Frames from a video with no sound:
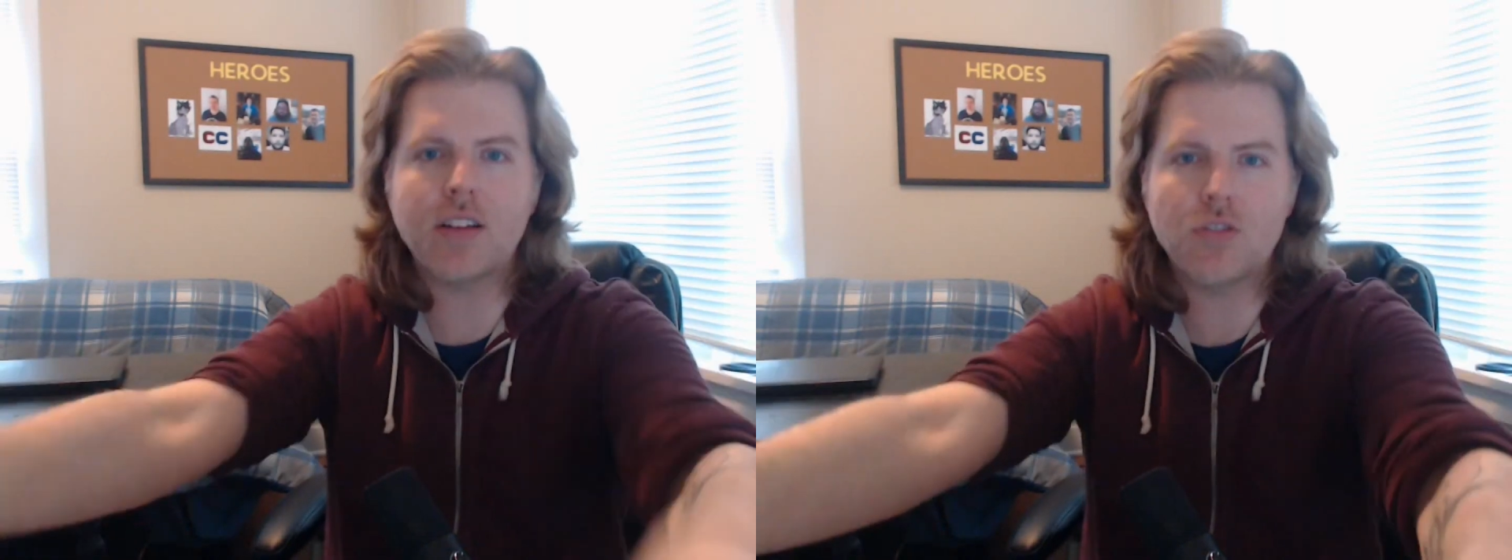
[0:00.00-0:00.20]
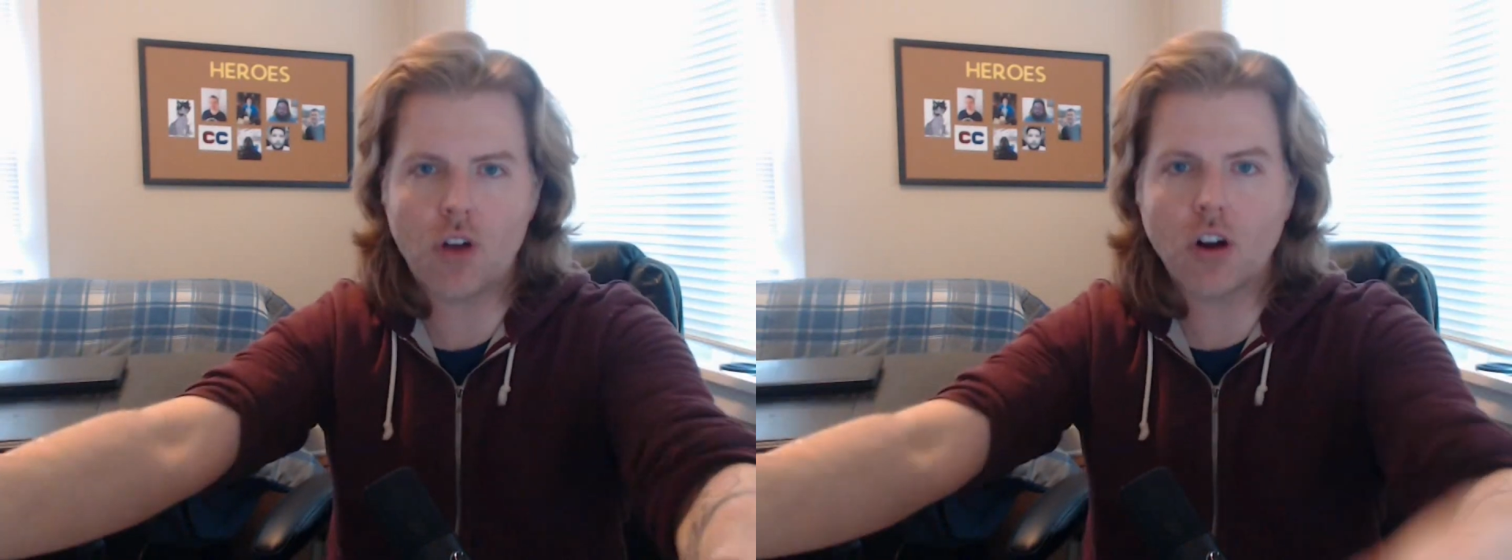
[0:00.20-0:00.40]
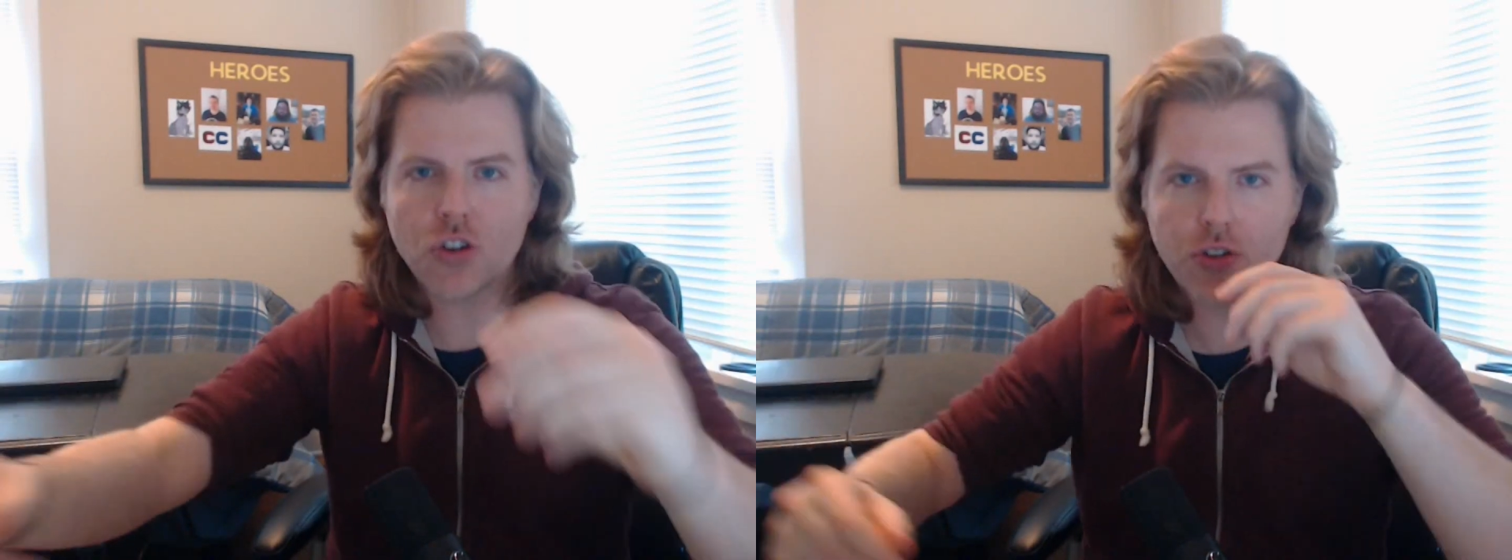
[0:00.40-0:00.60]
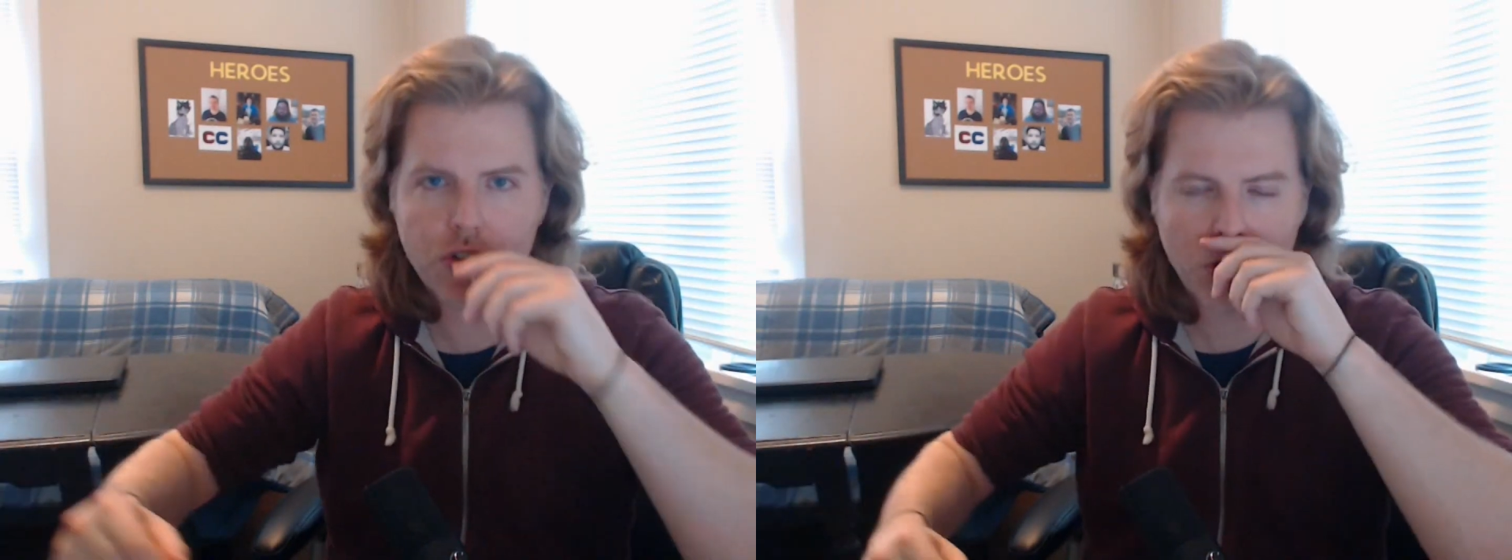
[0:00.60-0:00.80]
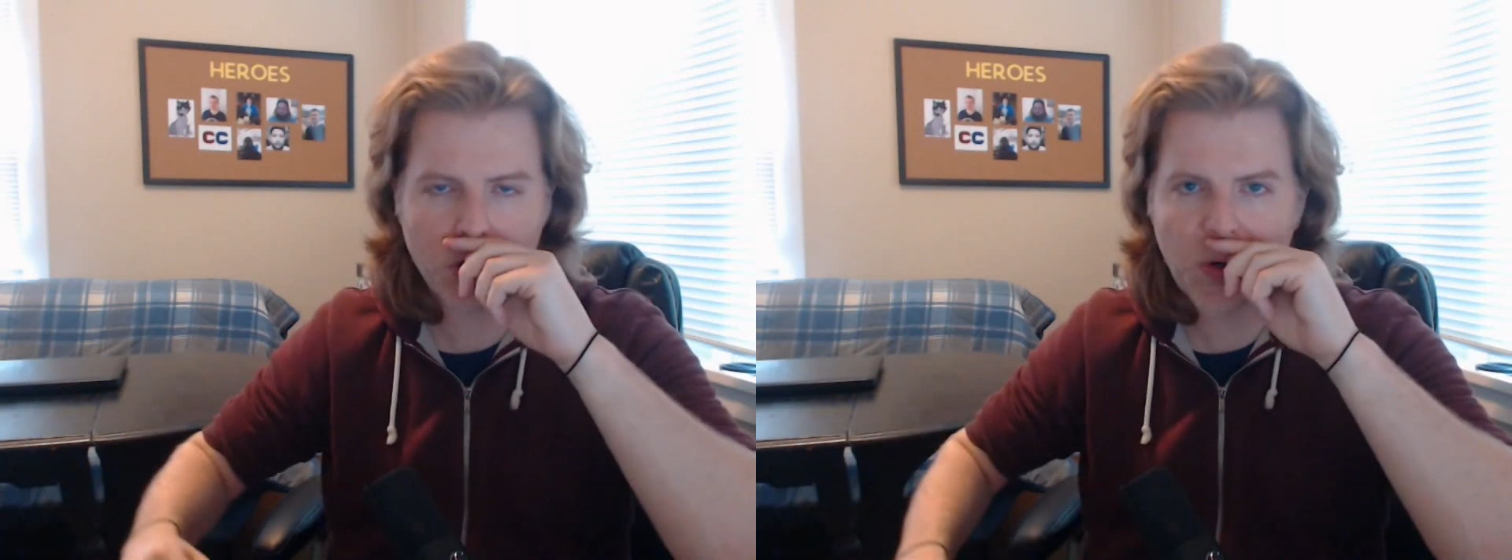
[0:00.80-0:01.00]
structure
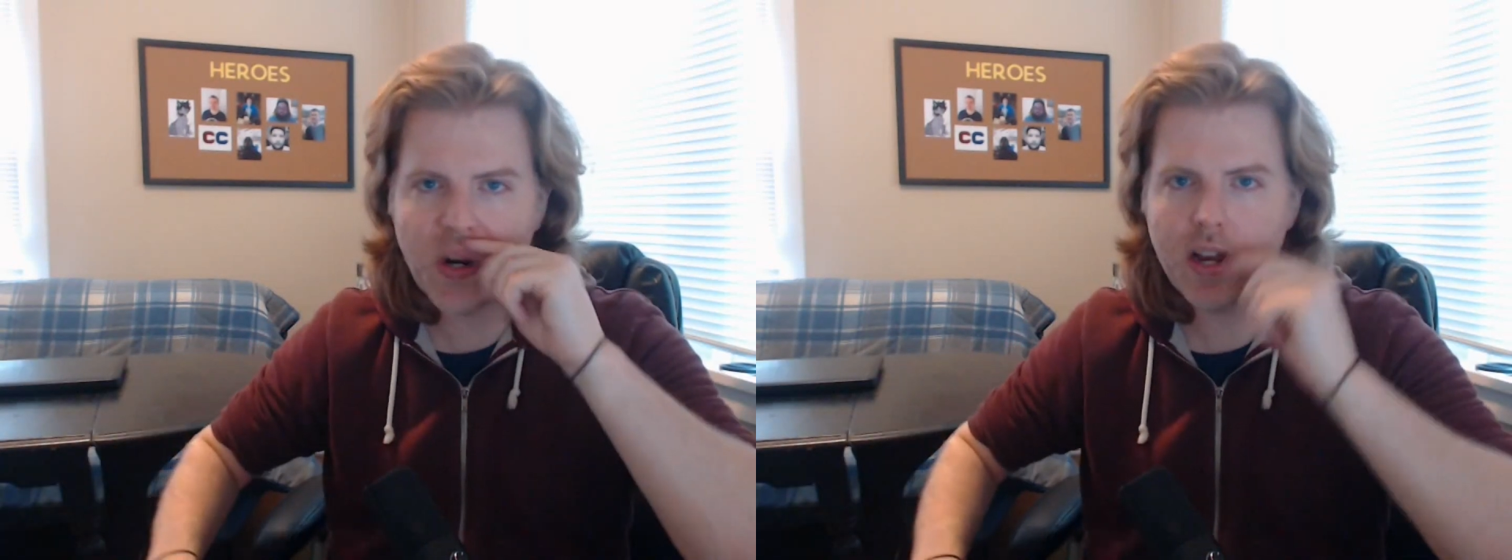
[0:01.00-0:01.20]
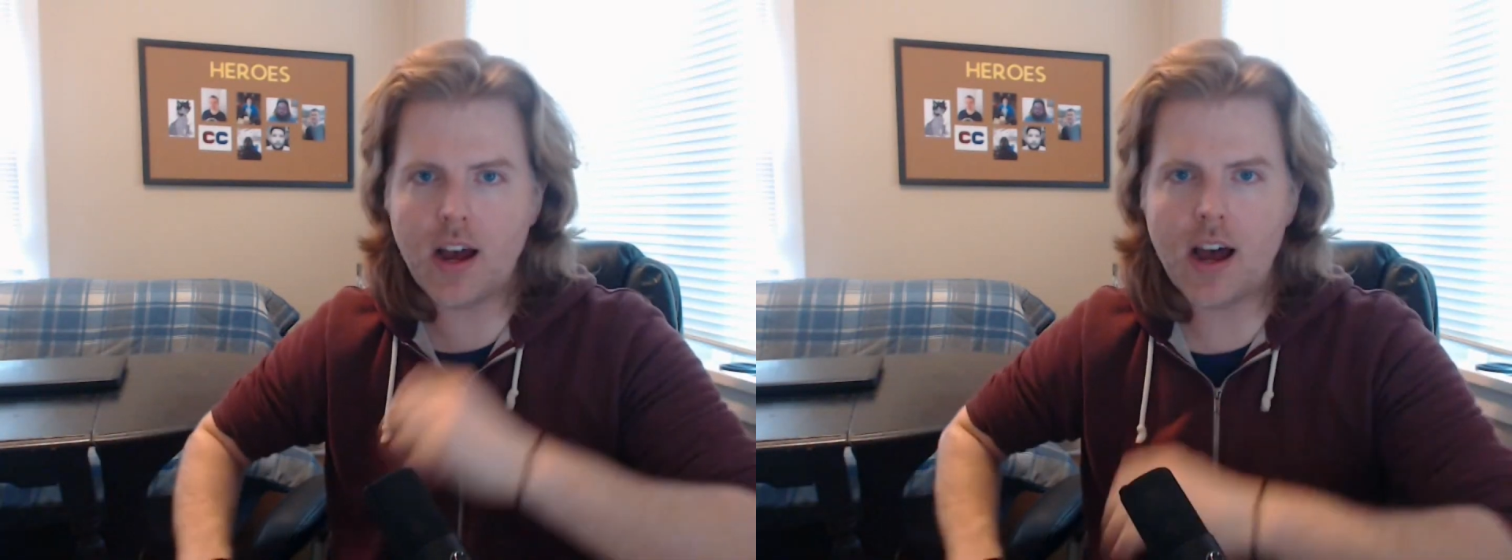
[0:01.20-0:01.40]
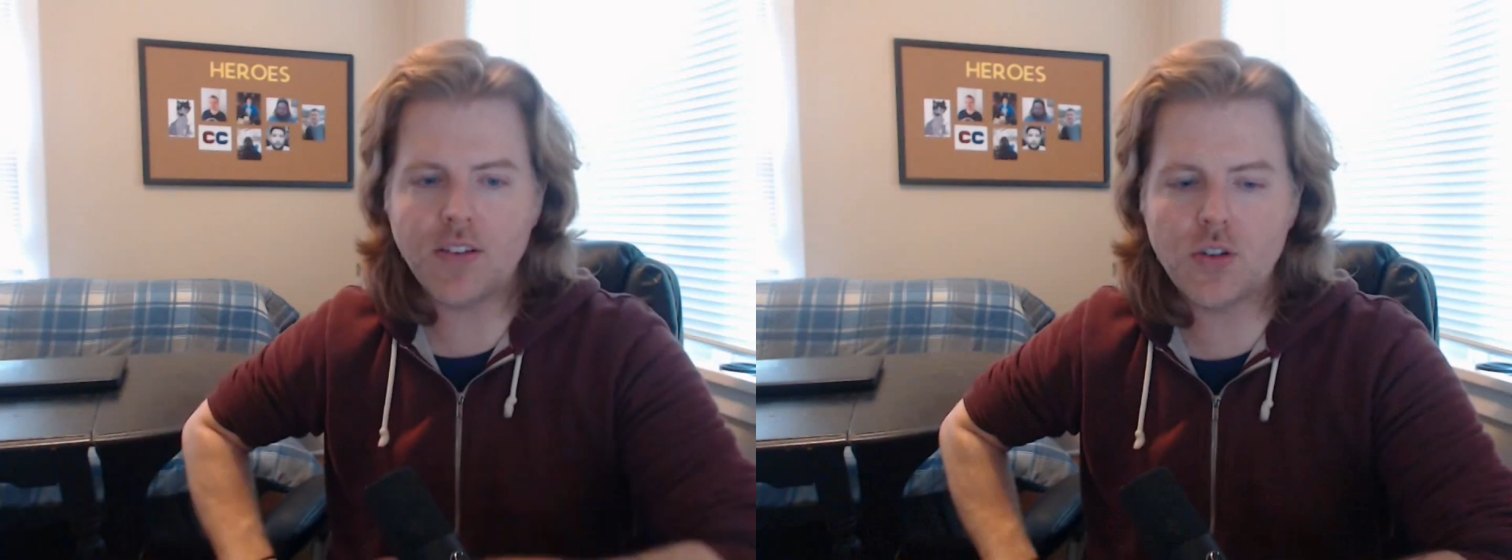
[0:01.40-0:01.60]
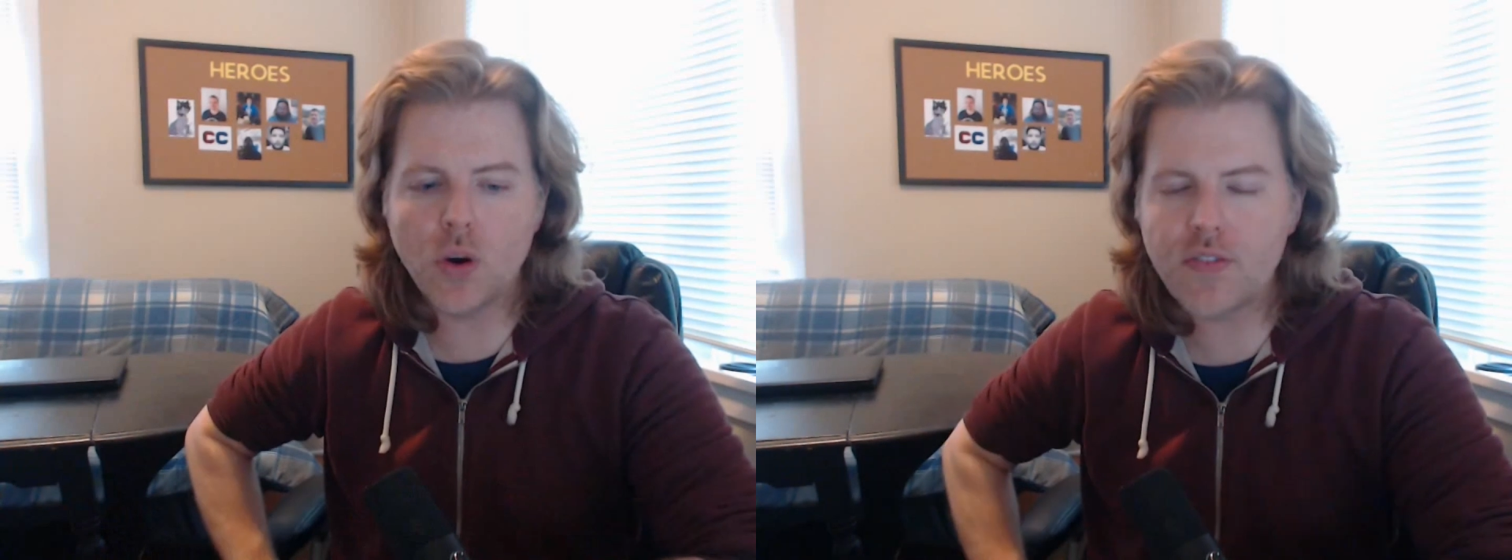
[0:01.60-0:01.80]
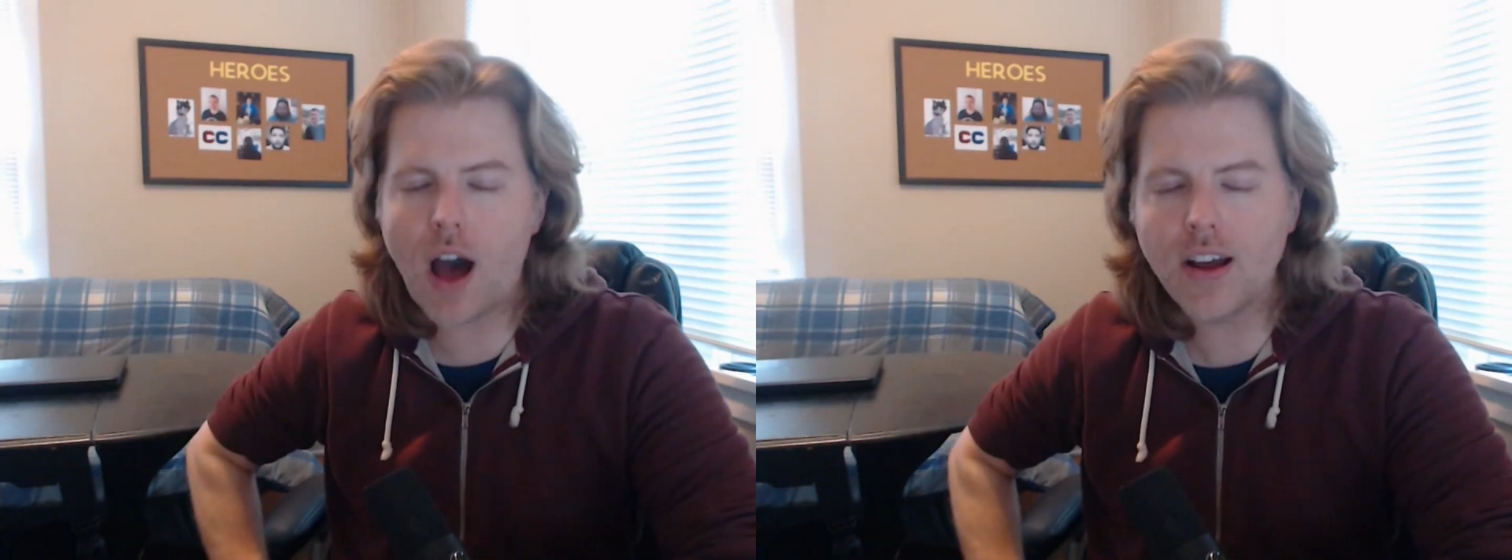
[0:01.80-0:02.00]
to uh, to a
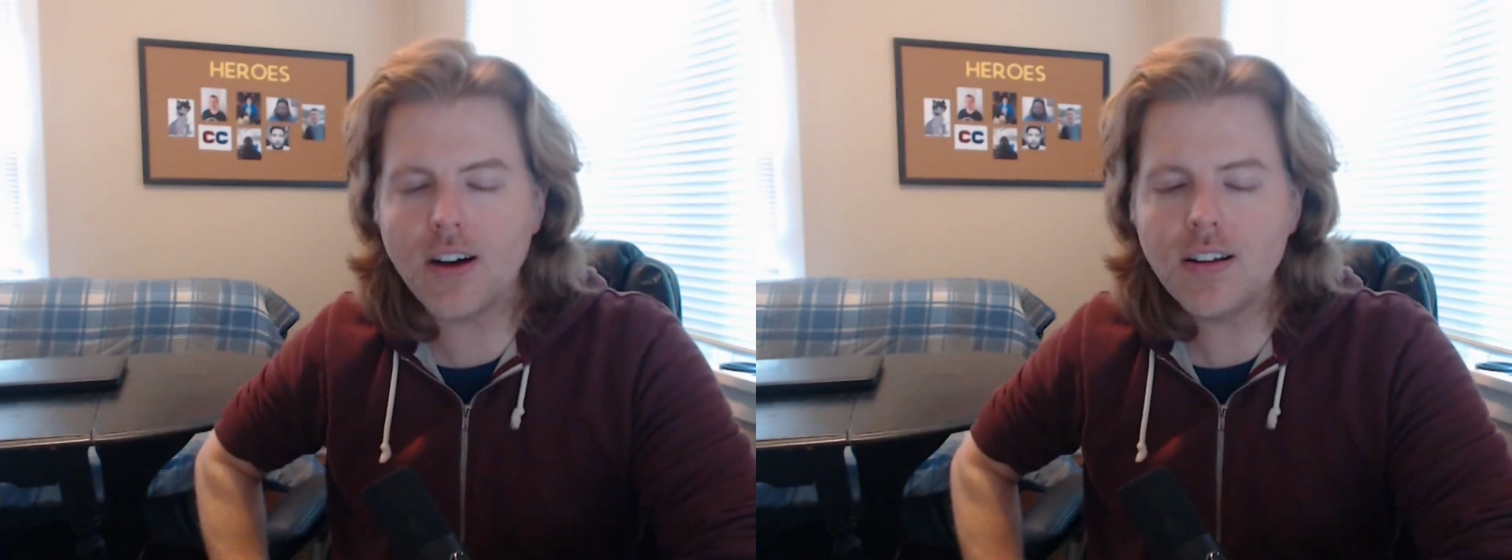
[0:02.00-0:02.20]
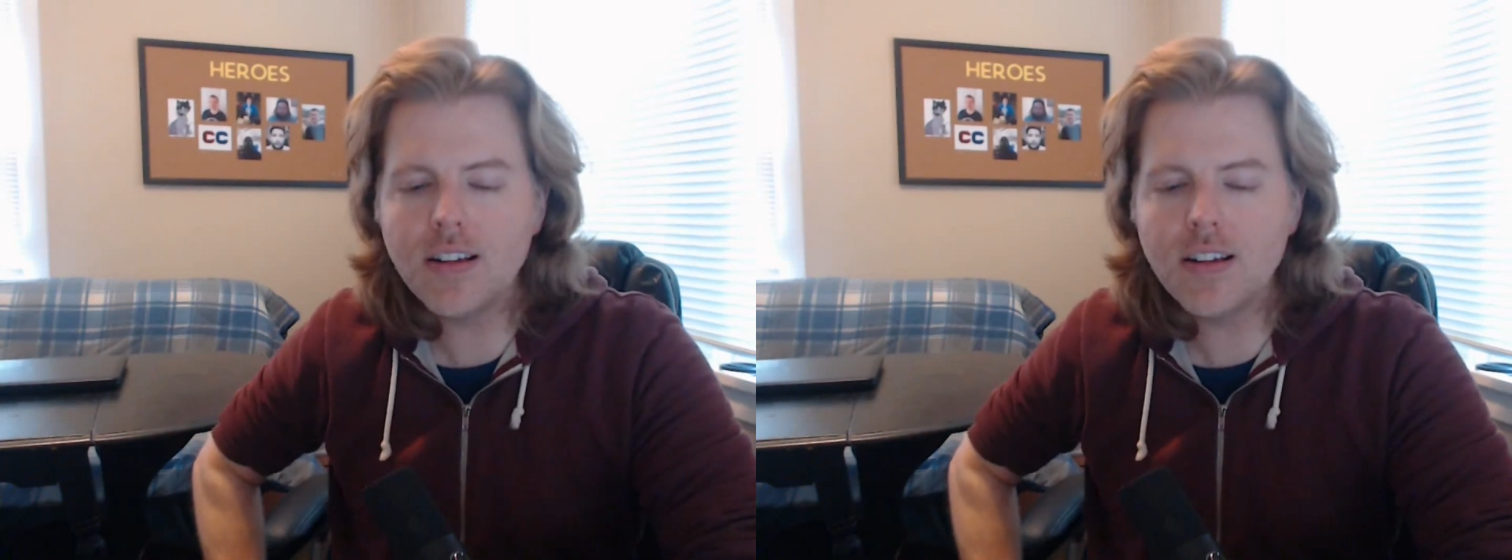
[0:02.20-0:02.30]
file